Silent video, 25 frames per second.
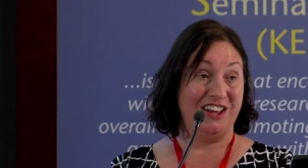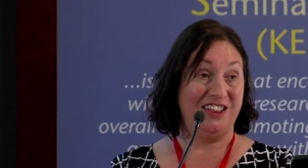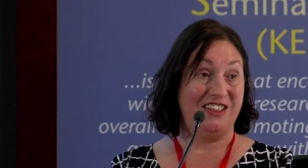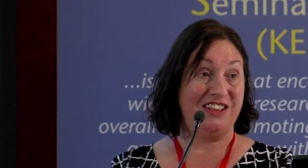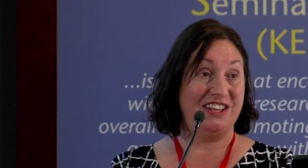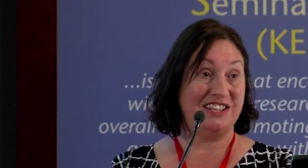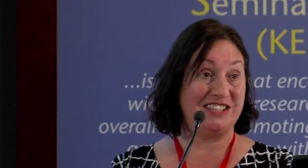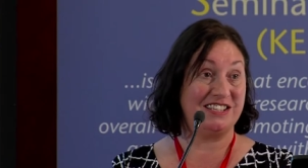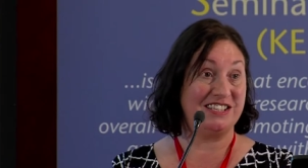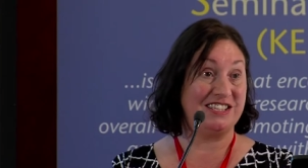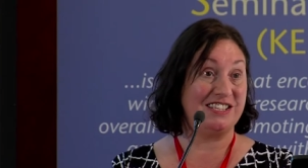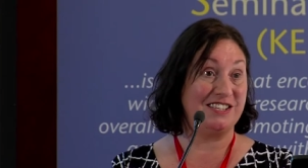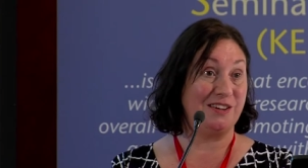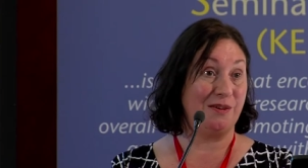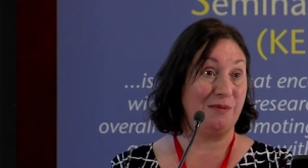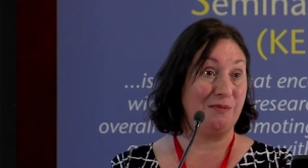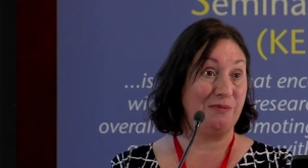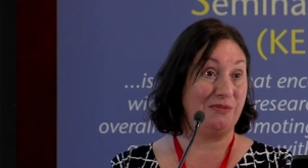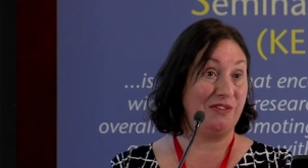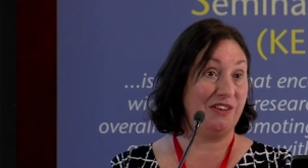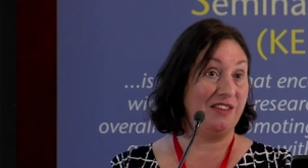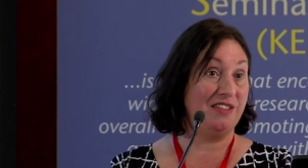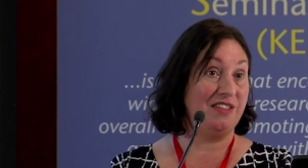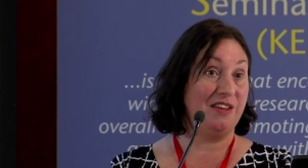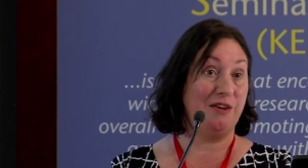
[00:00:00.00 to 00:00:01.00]
This is
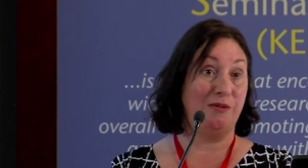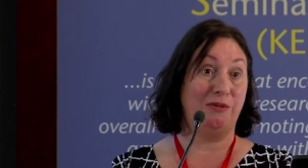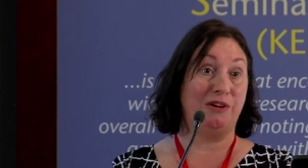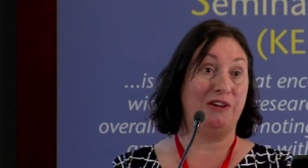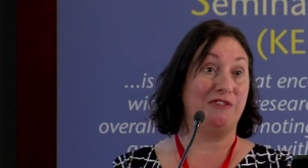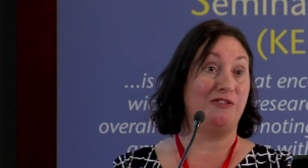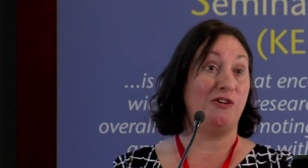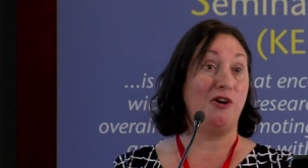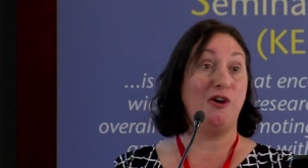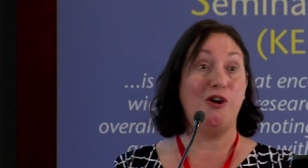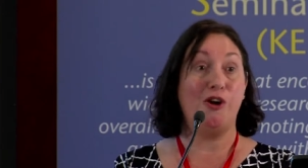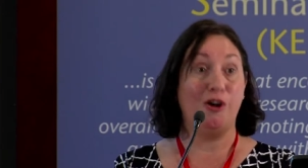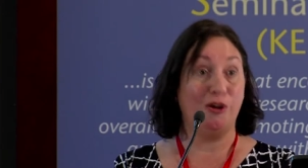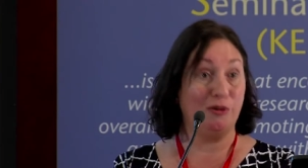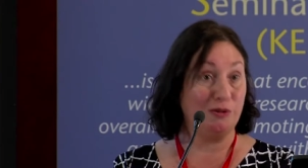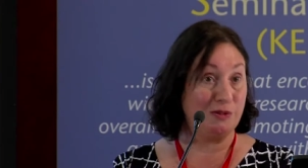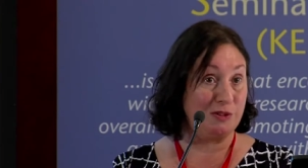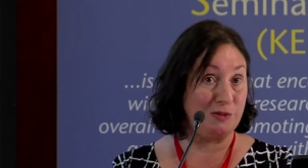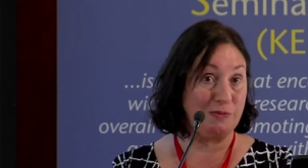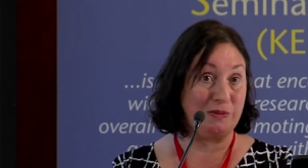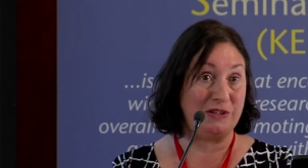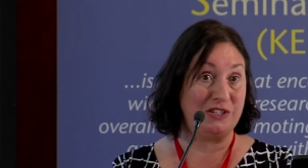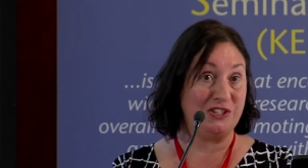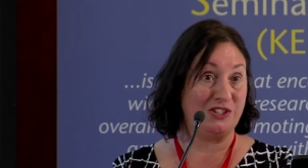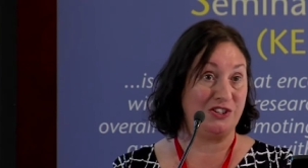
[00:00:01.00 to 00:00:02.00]
something that we've
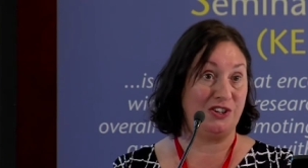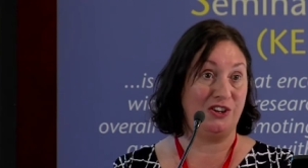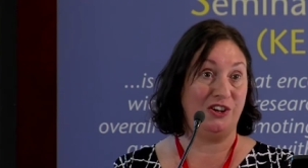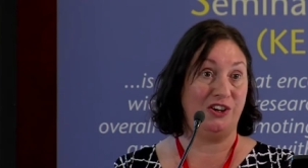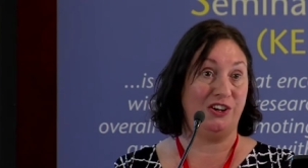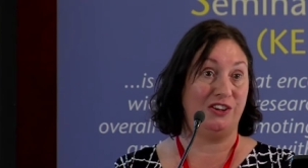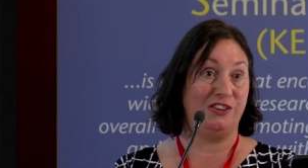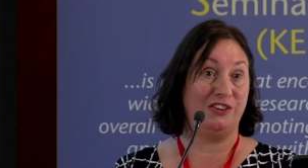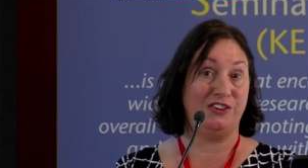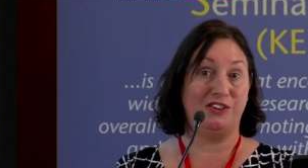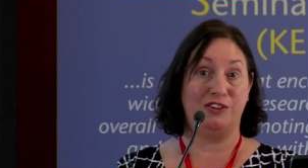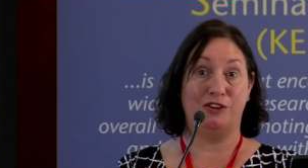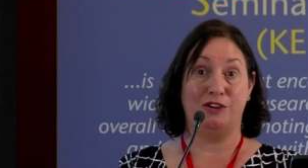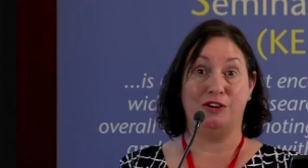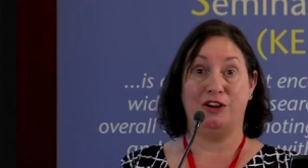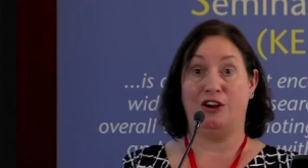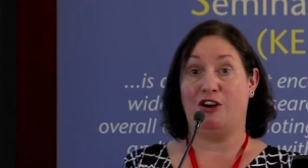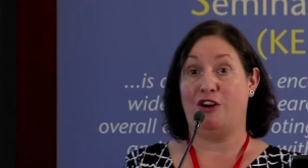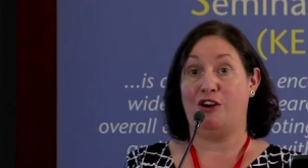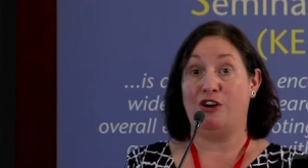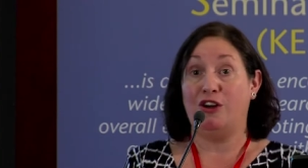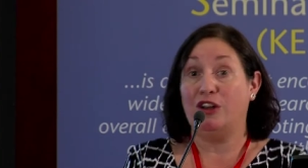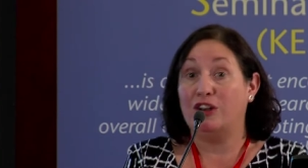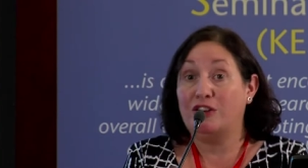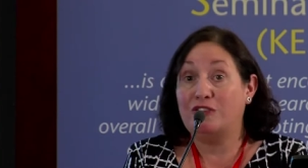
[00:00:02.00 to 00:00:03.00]
always been doing. There,
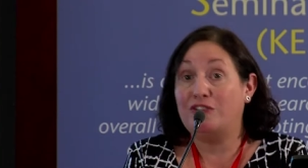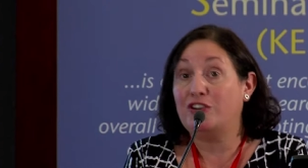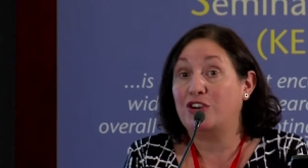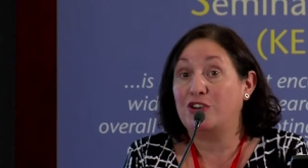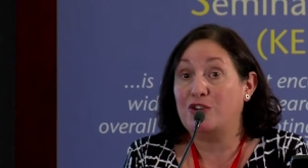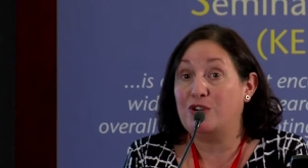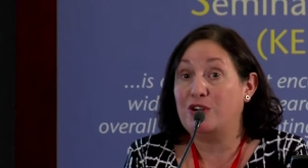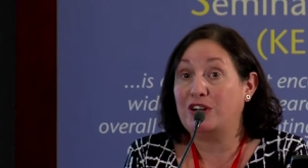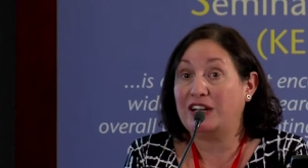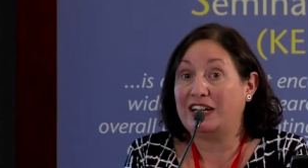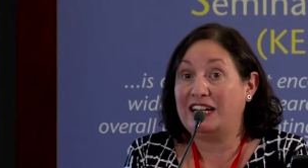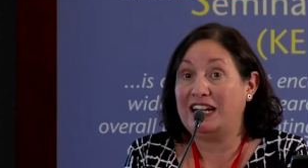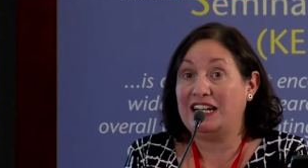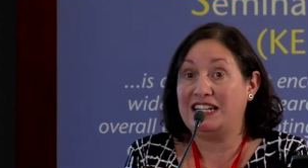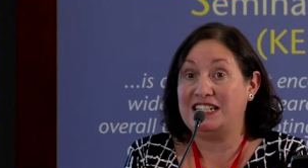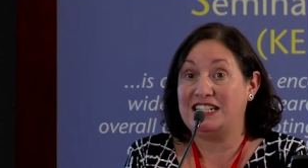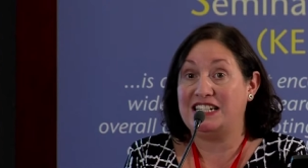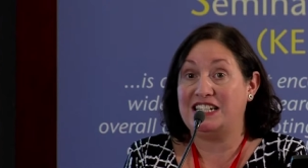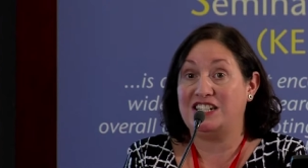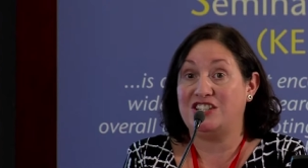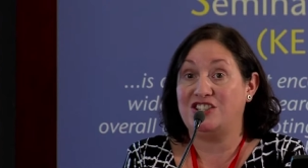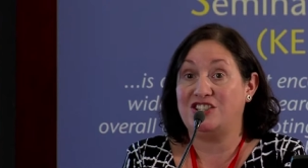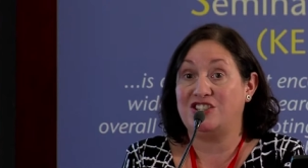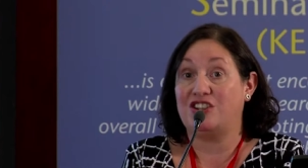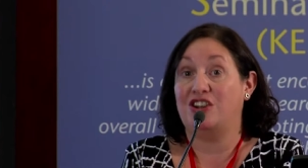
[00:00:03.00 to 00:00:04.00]
all of our
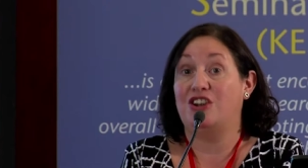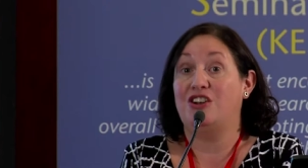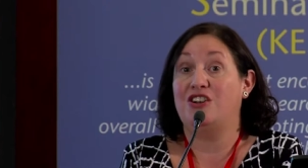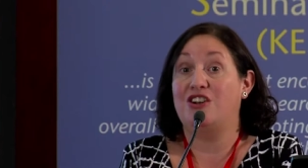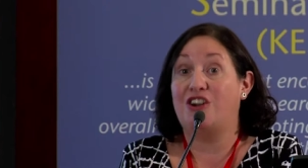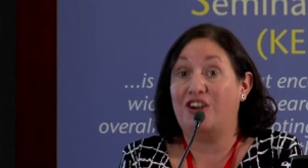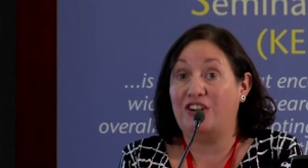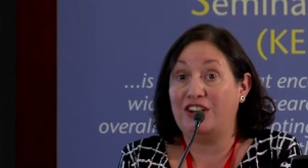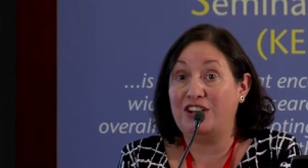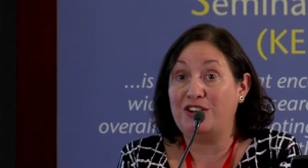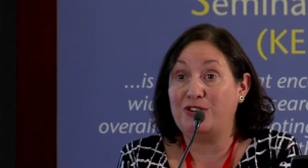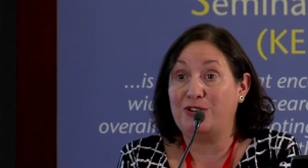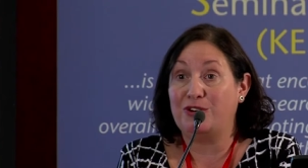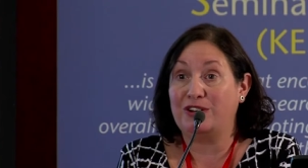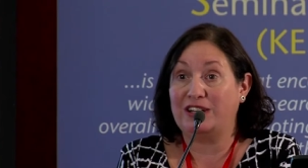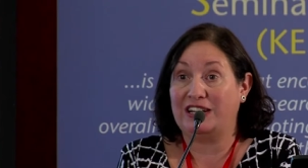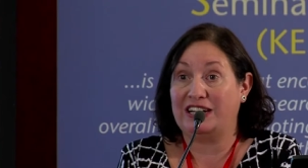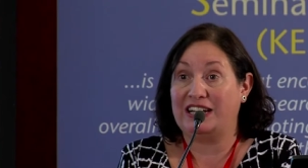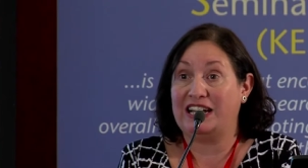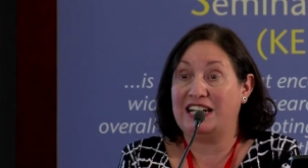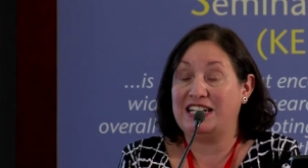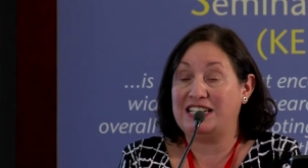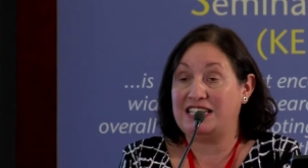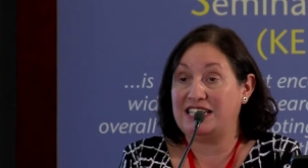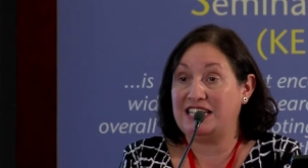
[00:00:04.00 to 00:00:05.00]
organisations are learning
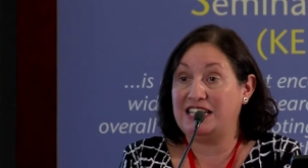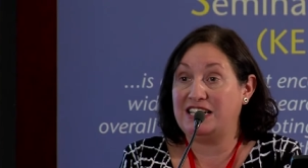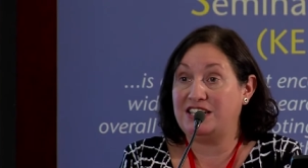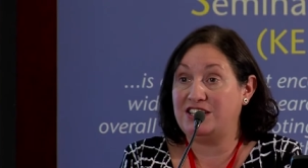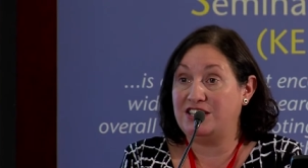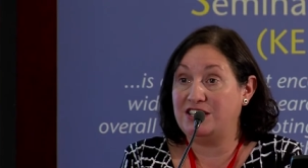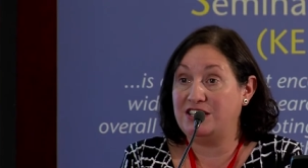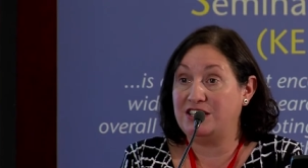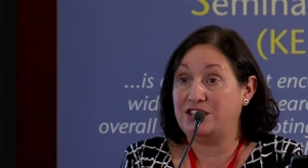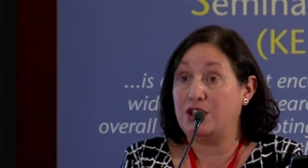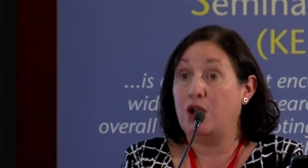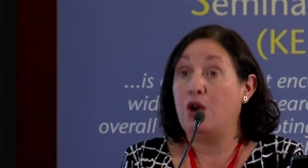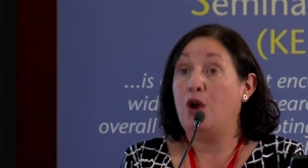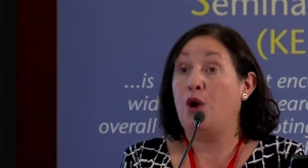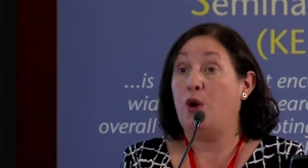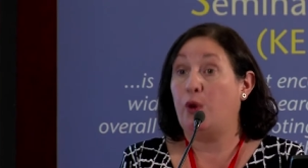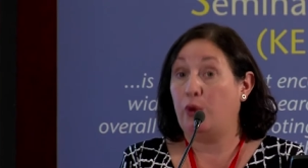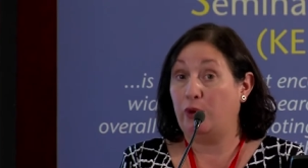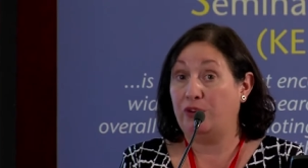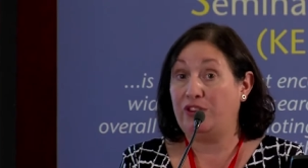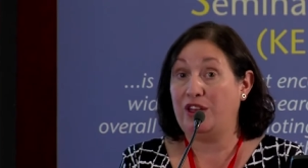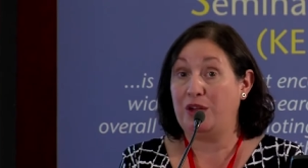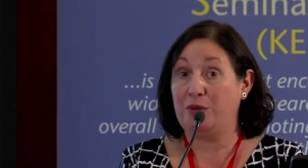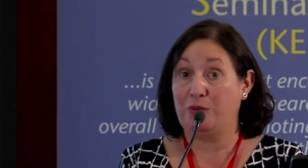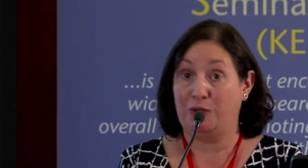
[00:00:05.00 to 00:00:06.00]
organisations,
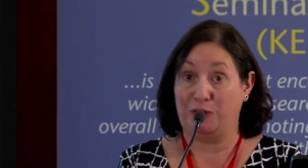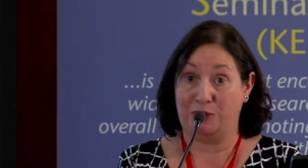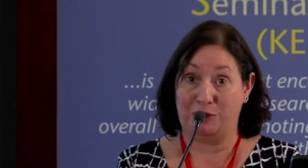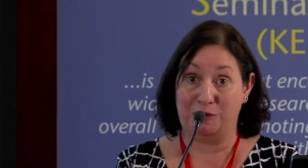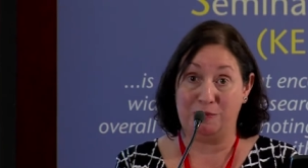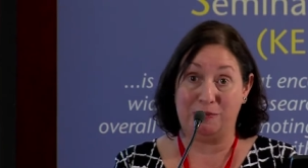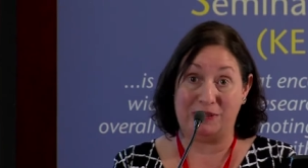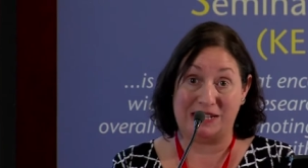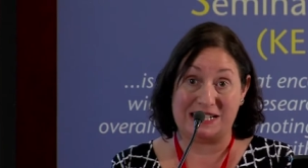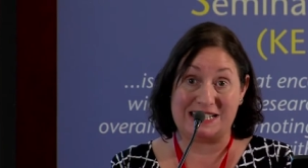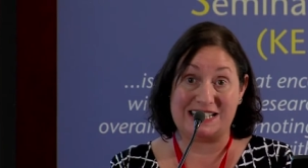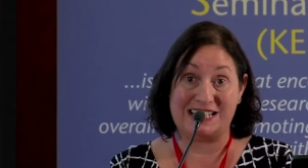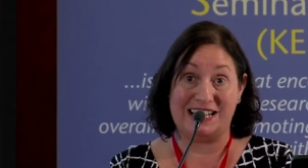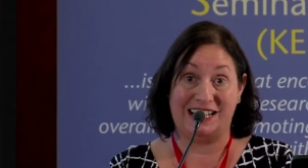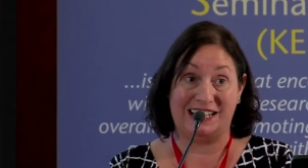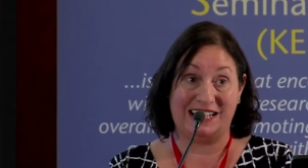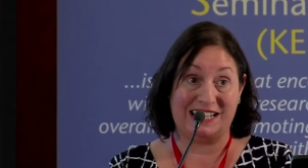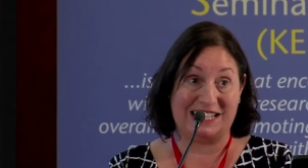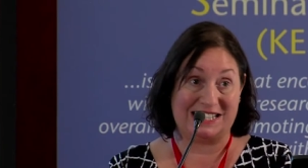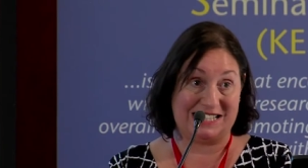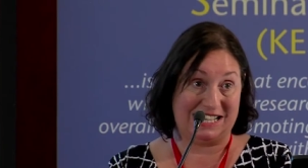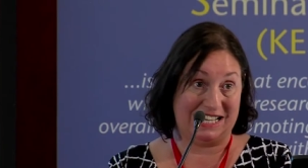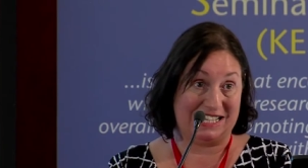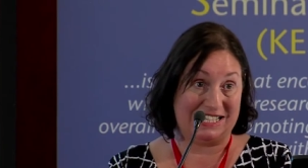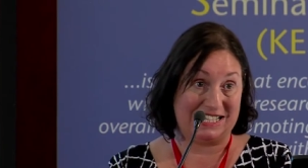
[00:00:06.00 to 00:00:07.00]
or they wouldn't be still
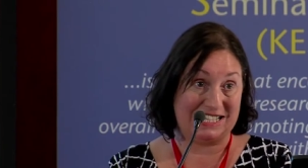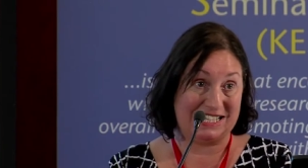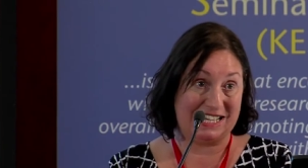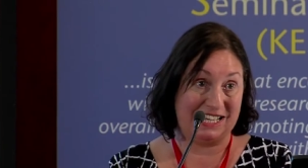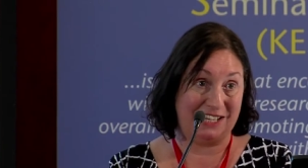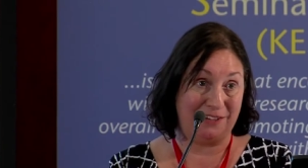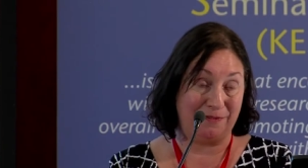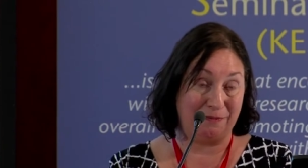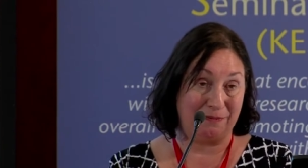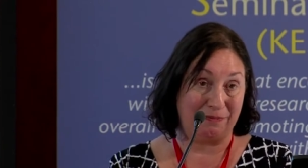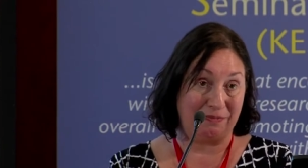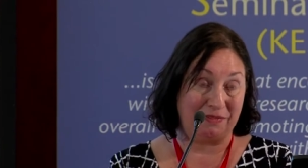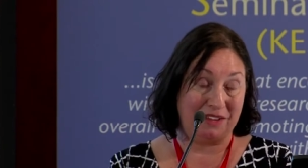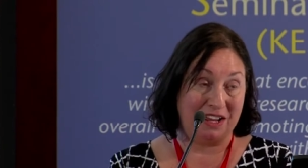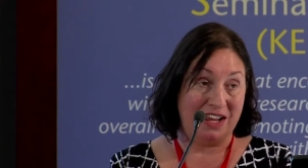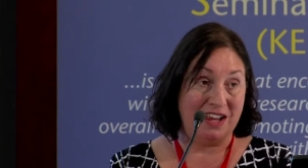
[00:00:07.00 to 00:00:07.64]
existing.